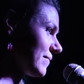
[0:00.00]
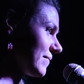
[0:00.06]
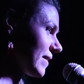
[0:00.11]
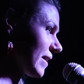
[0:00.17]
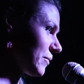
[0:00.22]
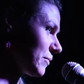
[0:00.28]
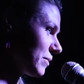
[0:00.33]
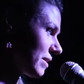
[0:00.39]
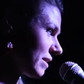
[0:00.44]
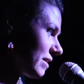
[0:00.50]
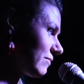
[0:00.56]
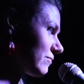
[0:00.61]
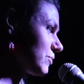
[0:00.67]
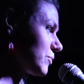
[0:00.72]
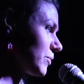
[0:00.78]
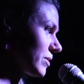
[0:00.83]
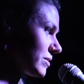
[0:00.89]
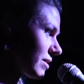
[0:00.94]
that we give
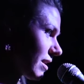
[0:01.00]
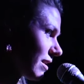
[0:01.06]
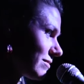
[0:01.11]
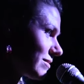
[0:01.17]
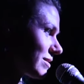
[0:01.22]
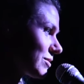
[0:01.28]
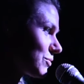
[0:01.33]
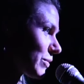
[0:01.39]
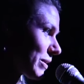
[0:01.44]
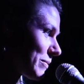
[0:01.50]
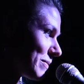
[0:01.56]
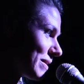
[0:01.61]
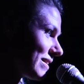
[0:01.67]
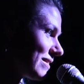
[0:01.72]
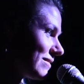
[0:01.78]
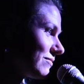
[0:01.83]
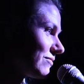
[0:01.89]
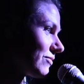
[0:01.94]
to ourselves as
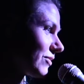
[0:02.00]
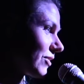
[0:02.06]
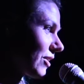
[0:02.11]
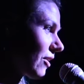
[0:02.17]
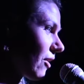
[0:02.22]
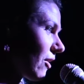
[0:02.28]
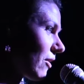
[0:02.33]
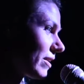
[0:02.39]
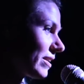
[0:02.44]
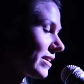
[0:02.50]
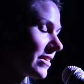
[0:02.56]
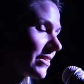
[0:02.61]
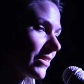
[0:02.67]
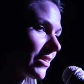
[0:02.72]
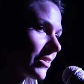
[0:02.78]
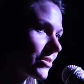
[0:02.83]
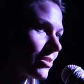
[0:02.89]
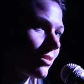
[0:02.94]
women for, uh,
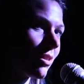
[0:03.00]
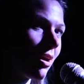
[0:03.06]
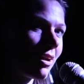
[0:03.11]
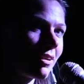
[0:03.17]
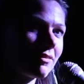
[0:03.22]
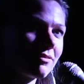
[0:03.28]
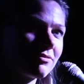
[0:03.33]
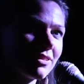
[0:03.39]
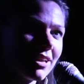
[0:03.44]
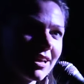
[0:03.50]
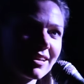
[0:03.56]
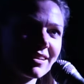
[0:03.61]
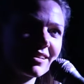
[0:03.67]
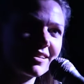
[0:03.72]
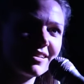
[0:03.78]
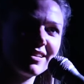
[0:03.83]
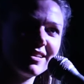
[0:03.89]
there's a lot of like,